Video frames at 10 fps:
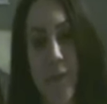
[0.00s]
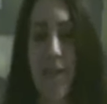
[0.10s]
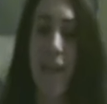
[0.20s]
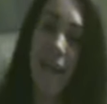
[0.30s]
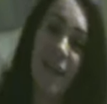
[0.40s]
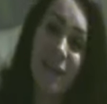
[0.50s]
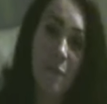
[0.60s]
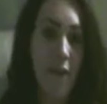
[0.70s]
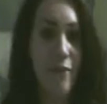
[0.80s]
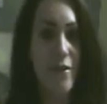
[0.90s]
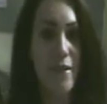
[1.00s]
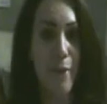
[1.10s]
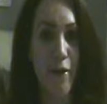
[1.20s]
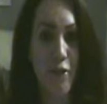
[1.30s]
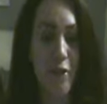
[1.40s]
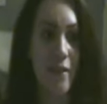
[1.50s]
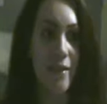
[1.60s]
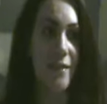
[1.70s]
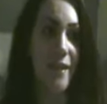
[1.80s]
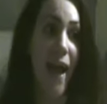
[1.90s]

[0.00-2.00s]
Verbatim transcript: and it's a little bit of a special